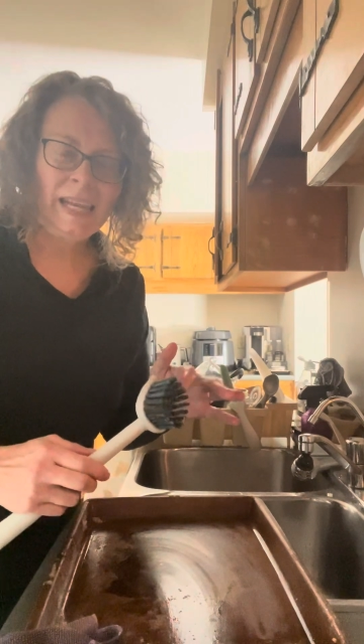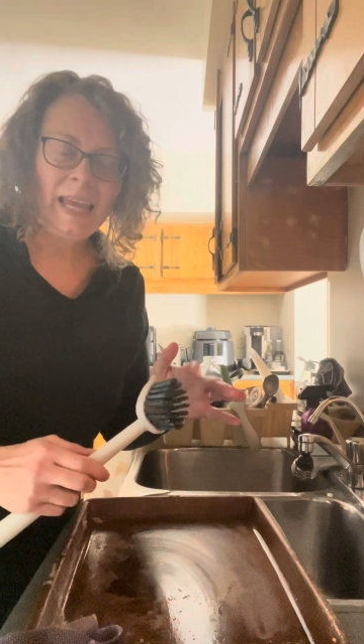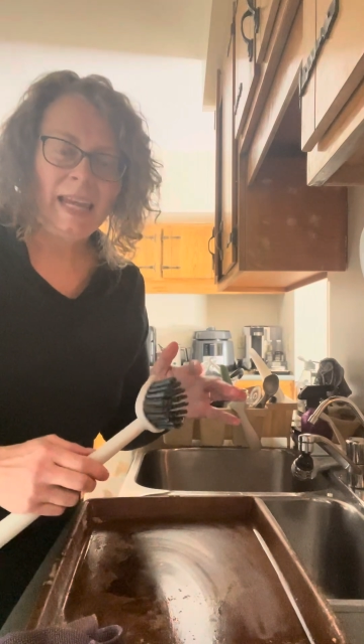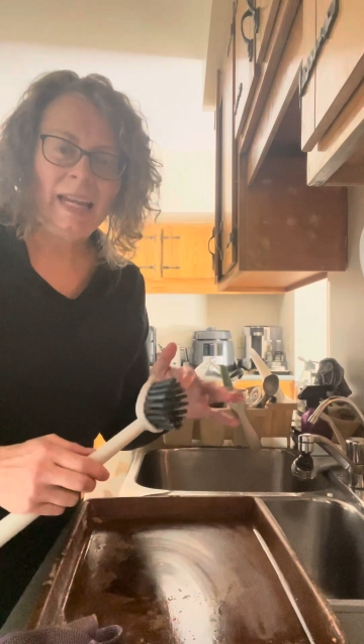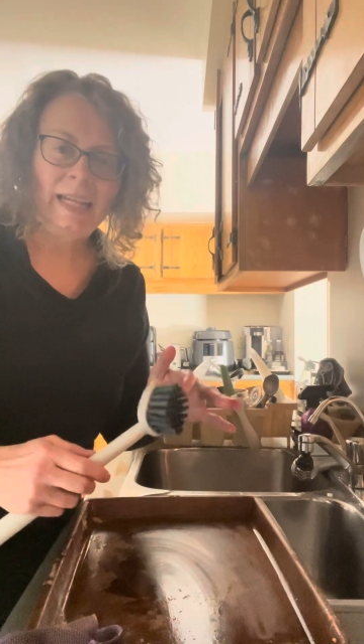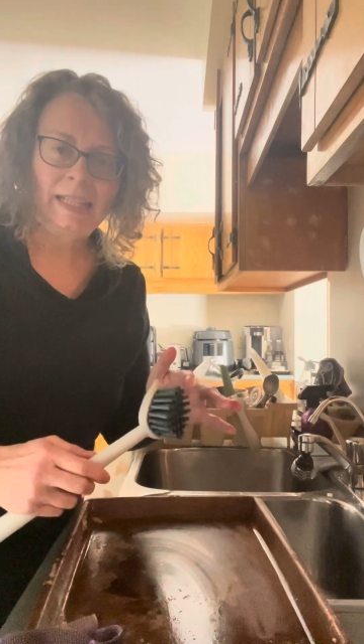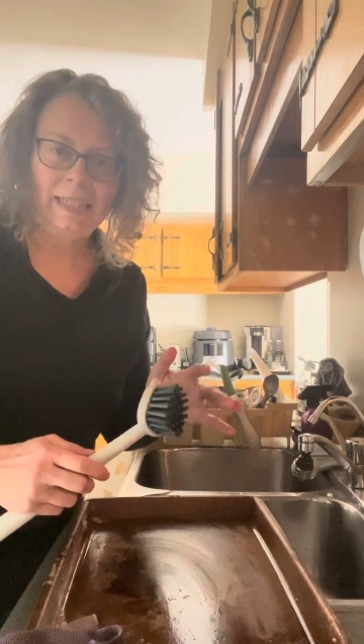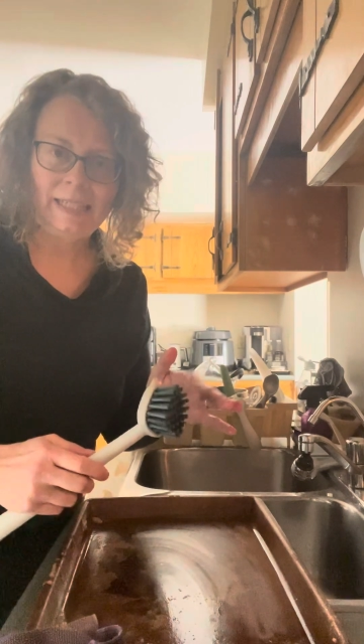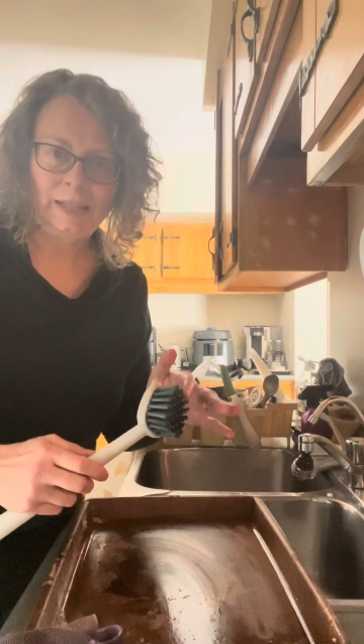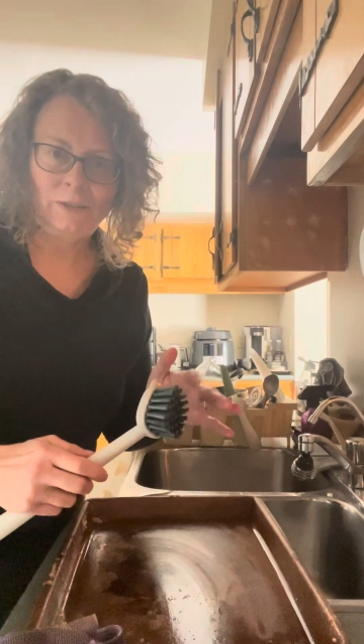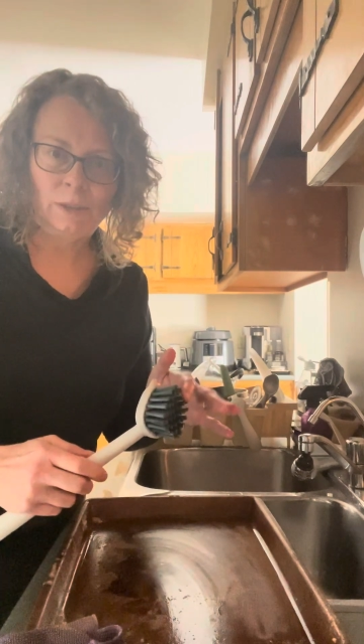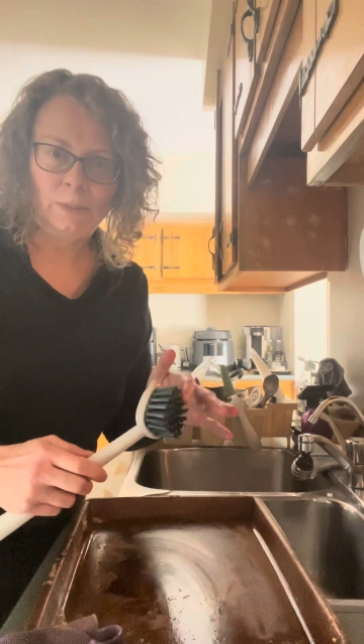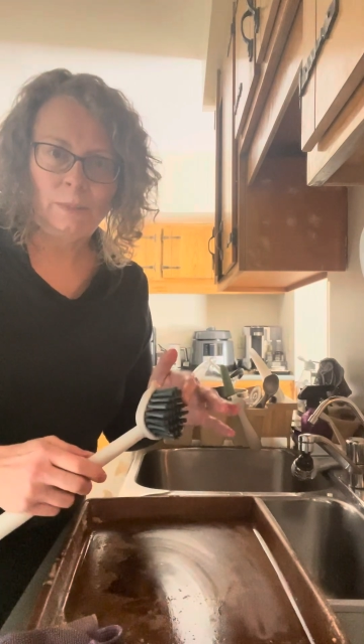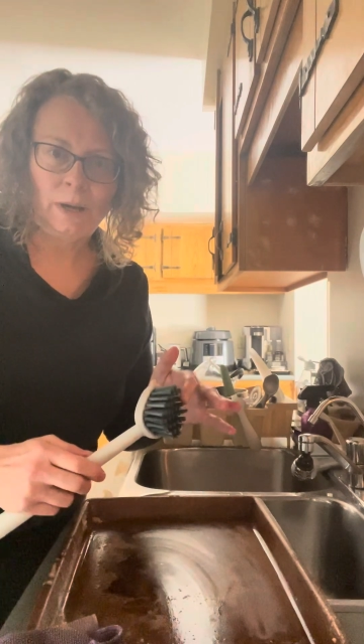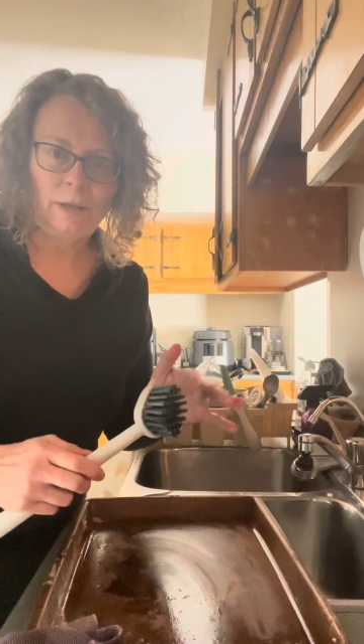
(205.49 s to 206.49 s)
And I cleaned out the
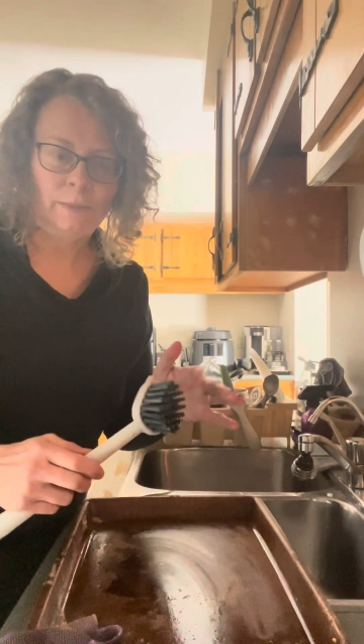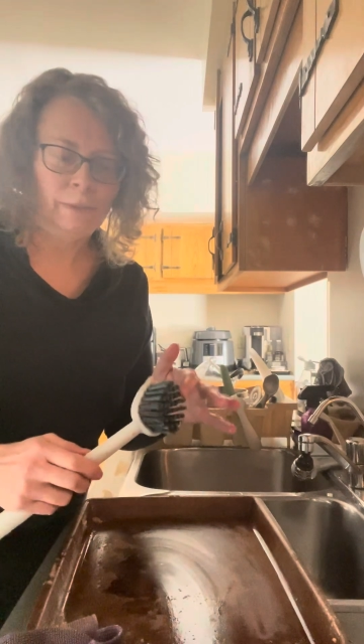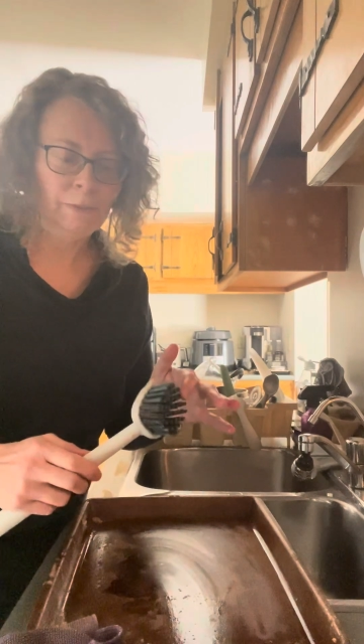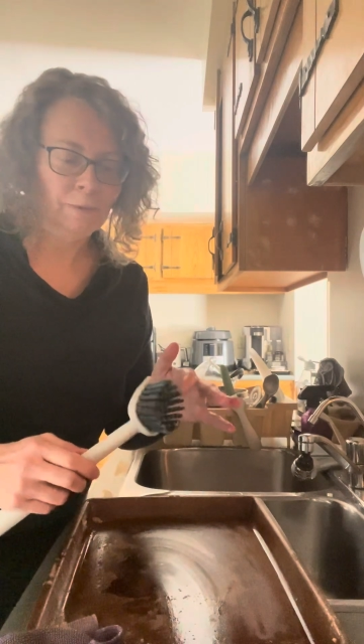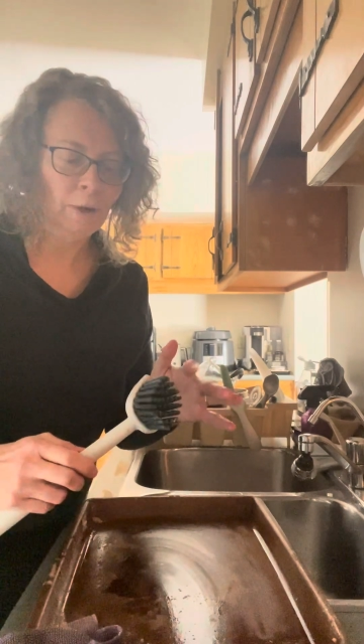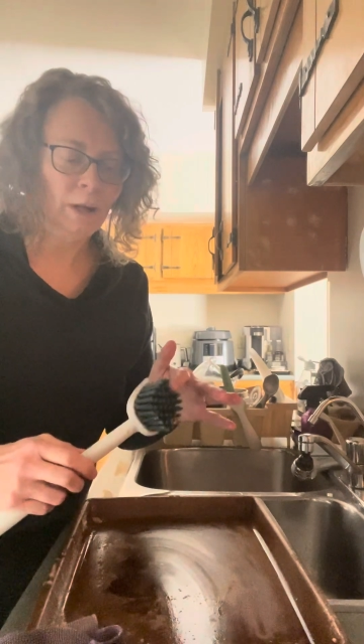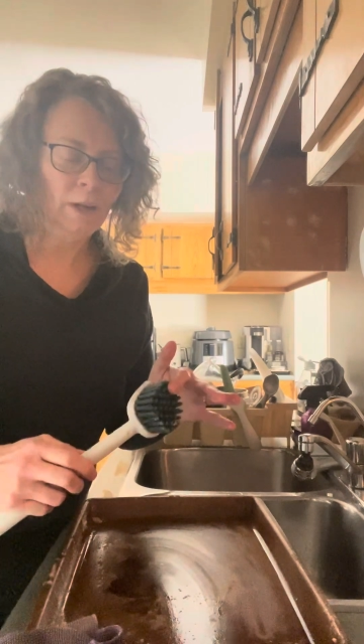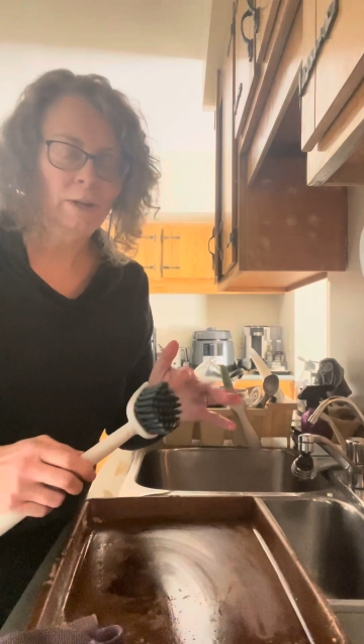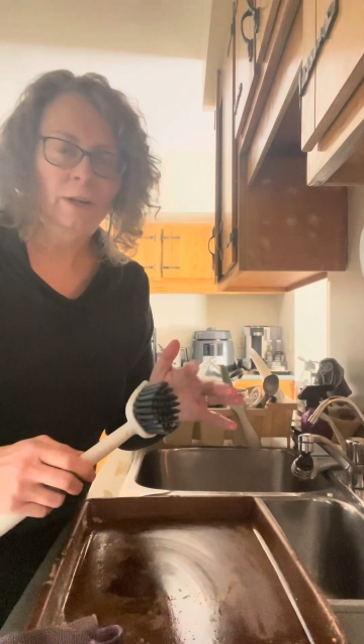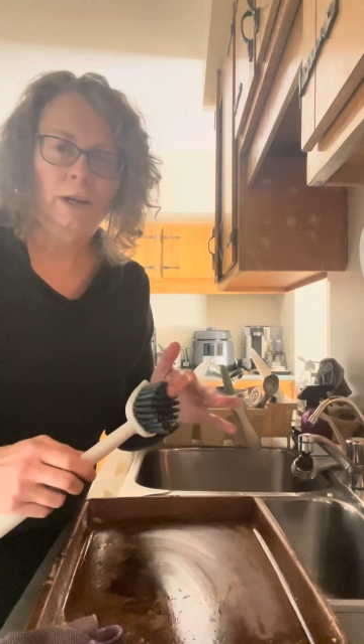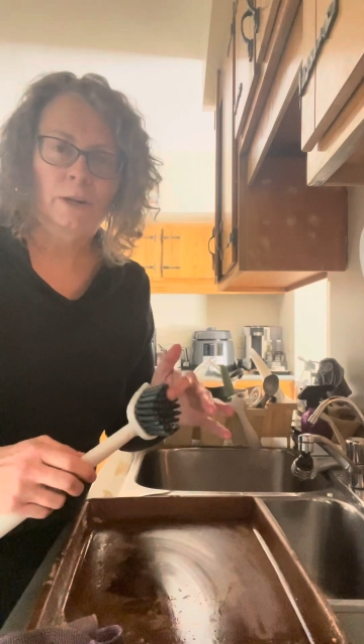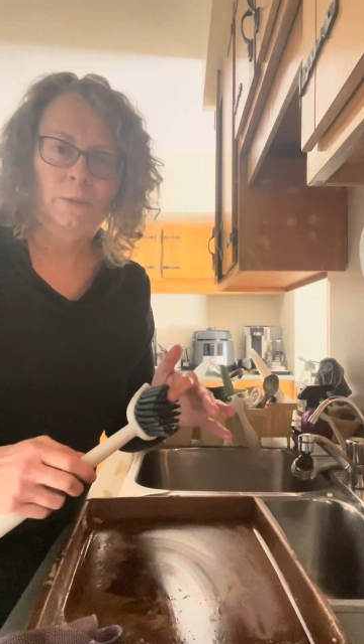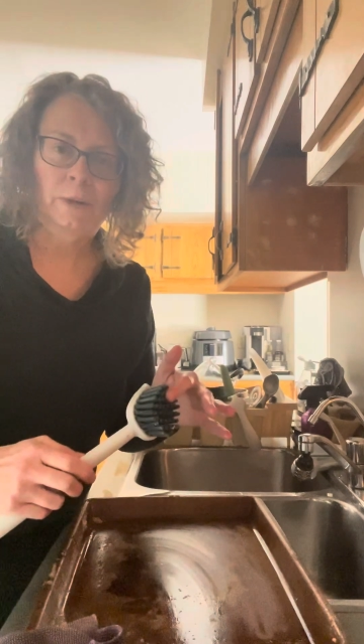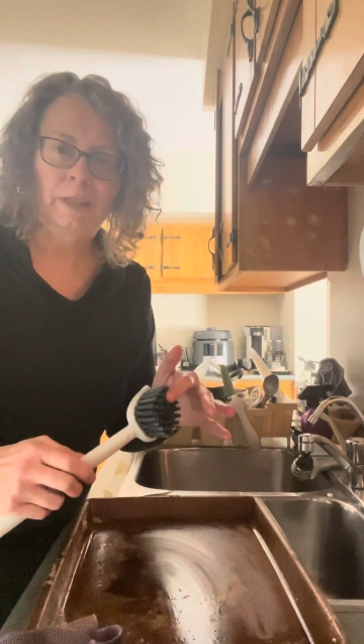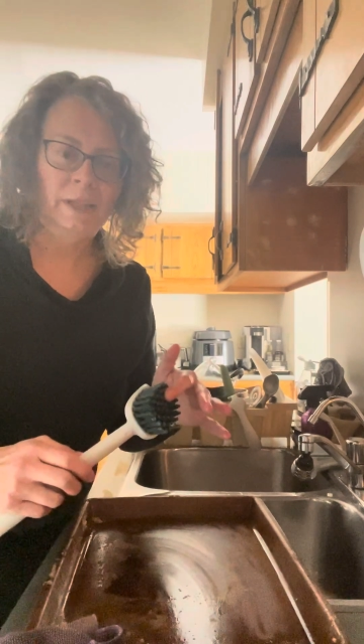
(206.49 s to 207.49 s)
bottom of a rock
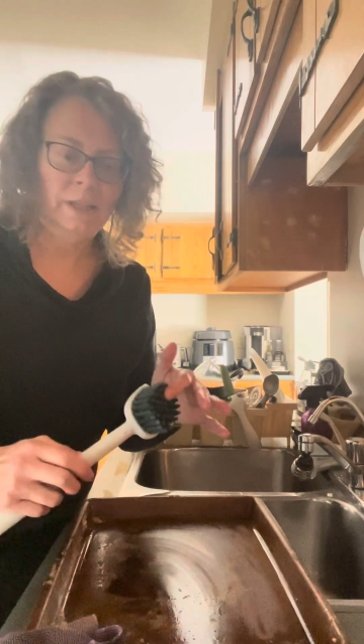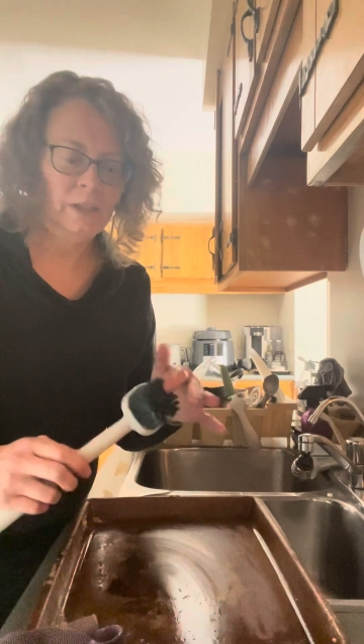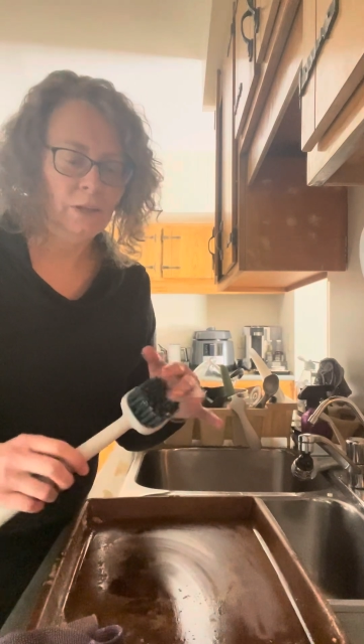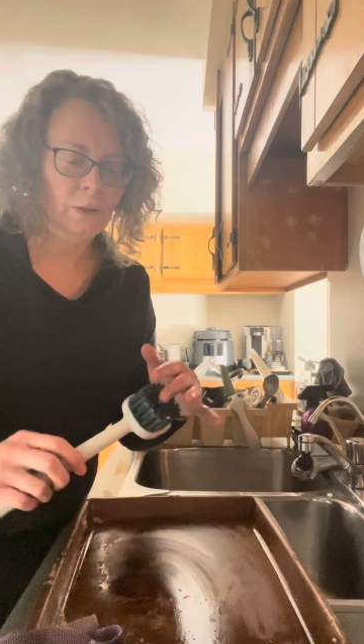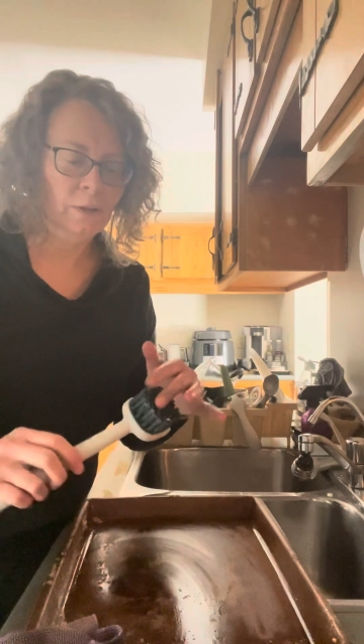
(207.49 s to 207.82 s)
with it too,